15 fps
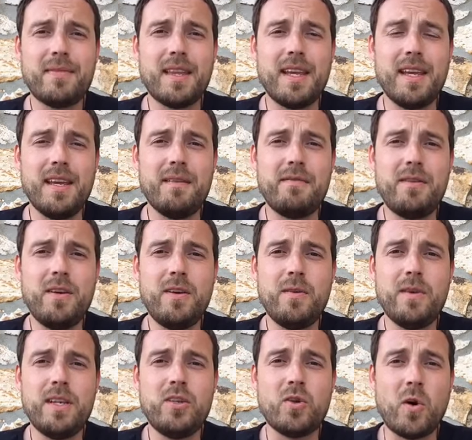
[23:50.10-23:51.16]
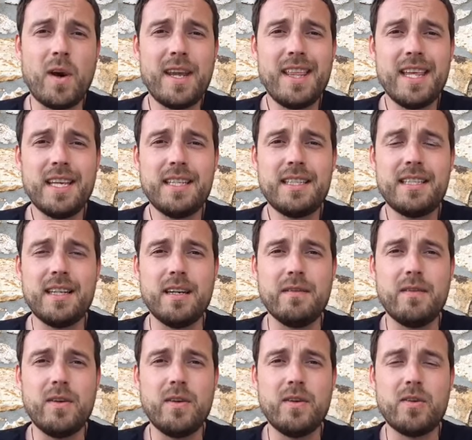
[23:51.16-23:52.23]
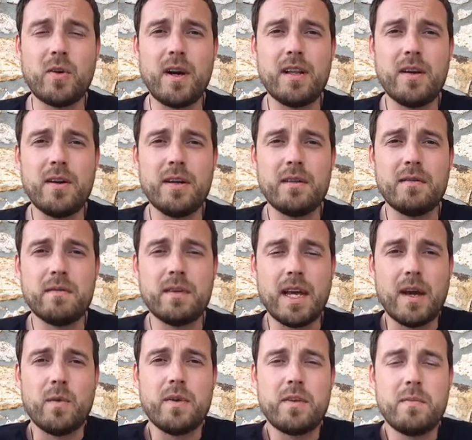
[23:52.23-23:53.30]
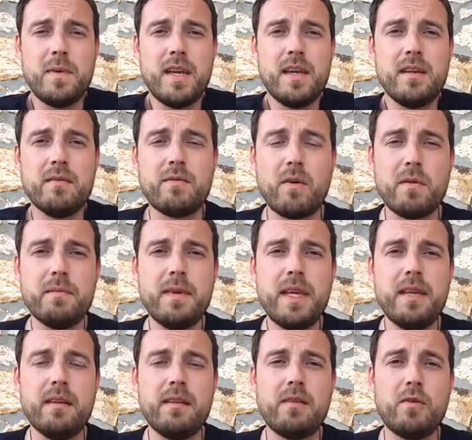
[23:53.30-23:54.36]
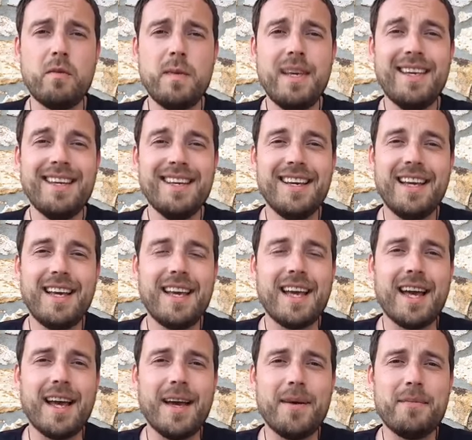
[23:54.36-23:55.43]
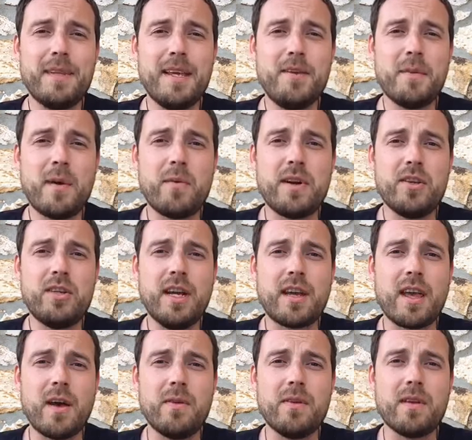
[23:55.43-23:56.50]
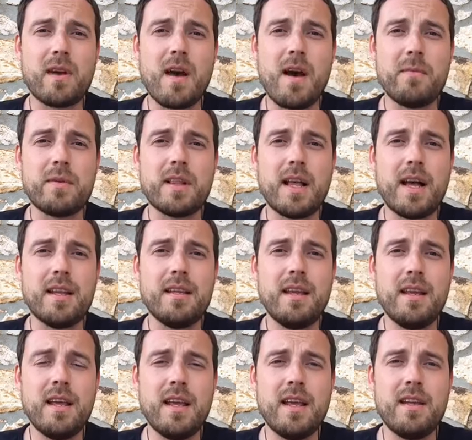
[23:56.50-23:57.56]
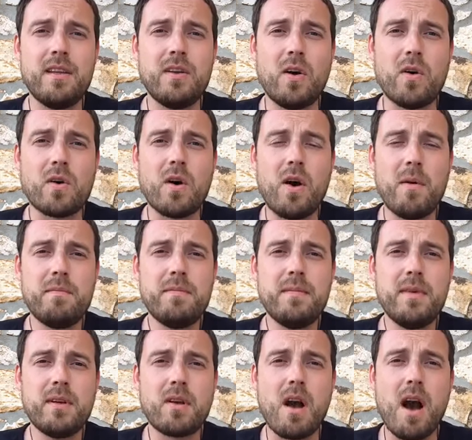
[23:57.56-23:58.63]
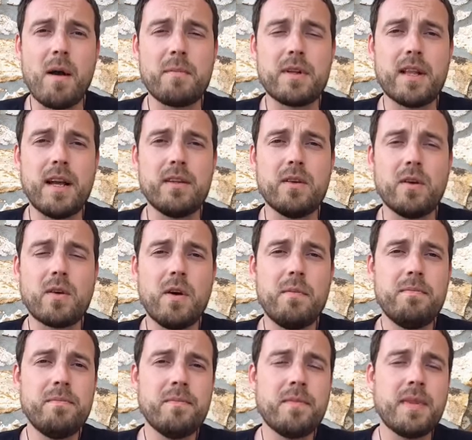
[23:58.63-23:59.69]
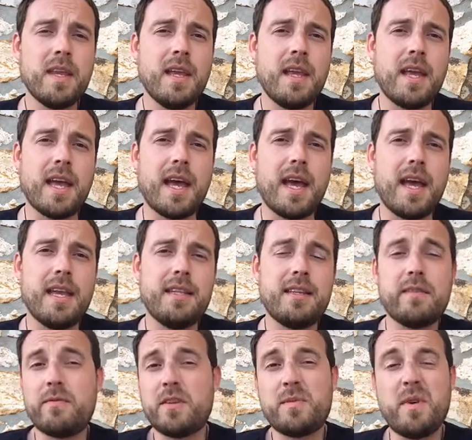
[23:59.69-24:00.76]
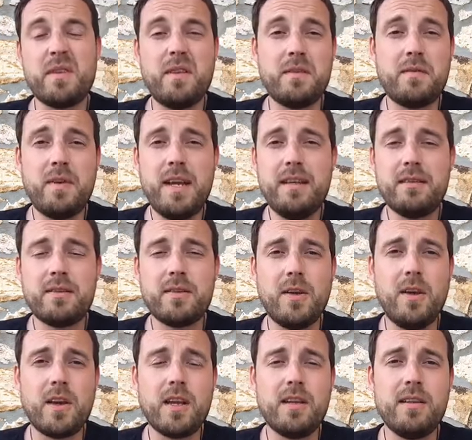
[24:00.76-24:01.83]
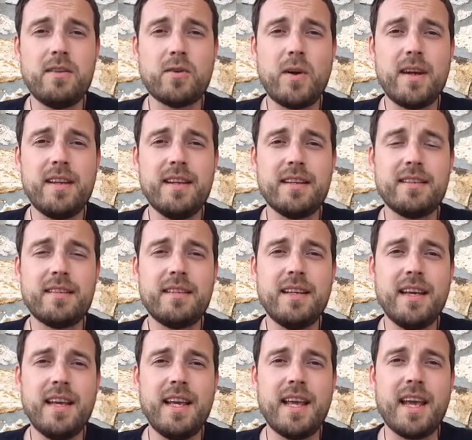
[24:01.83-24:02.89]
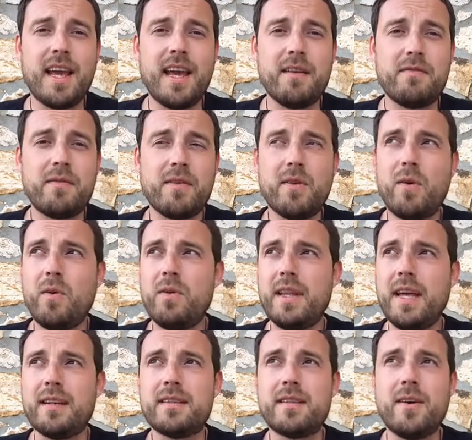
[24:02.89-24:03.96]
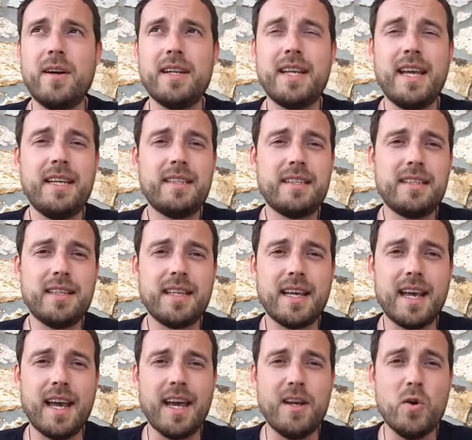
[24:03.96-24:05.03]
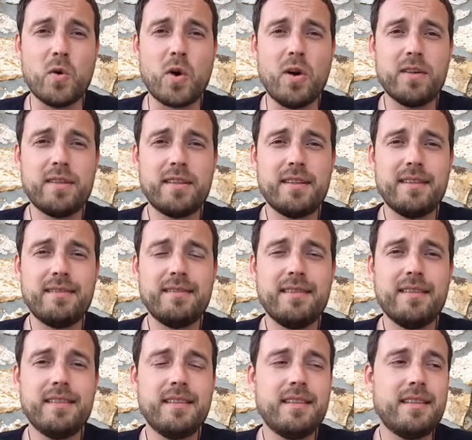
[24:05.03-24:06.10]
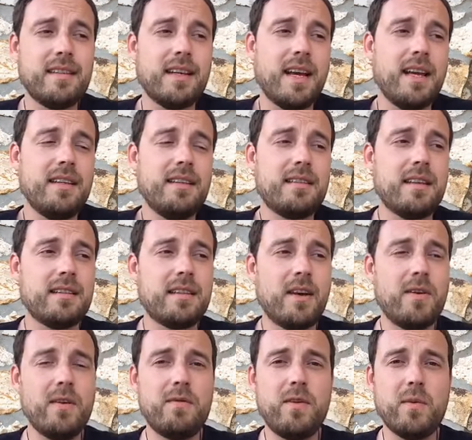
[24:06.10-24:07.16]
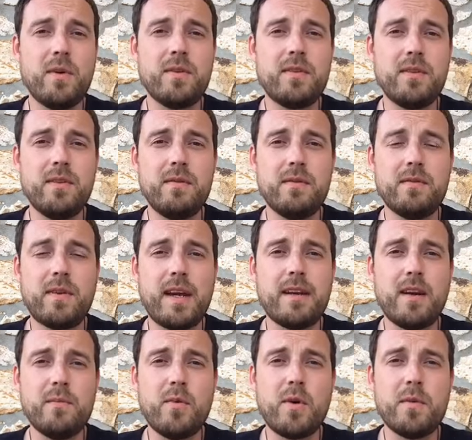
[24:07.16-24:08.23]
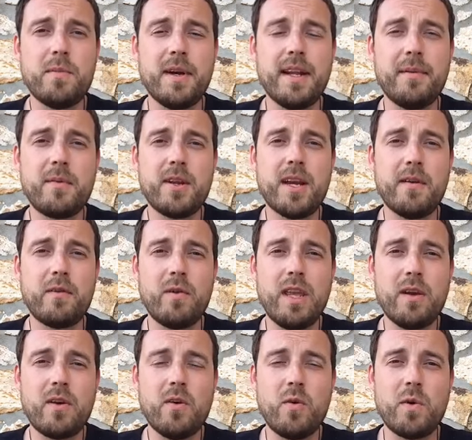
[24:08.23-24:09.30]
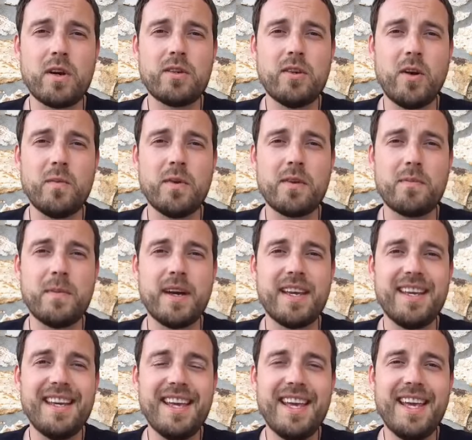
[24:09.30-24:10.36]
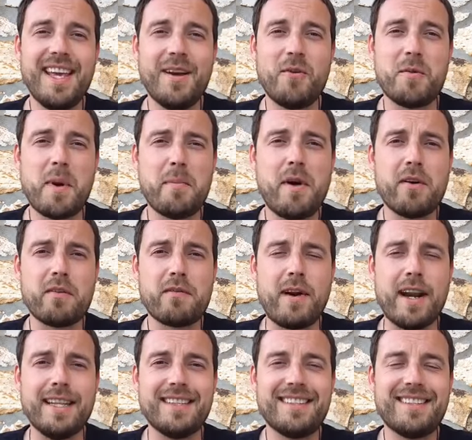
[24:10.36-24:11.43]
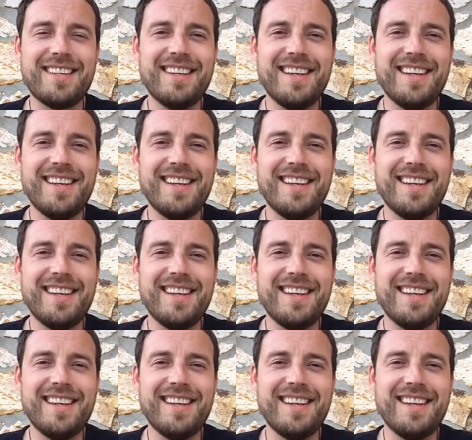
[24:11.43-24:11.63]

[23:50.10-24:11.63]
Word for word: If you enjoy this and if you enjoy learning uh, with me and from me and through me, um, then you might want to check out calmclan.com, calmclan.com. And the first month is free, so can join us uh, for the whole next 30 days uh, at no cost and suss out if you want to find out more. But I'm going to have a really cool workshop with my one of my monk friends.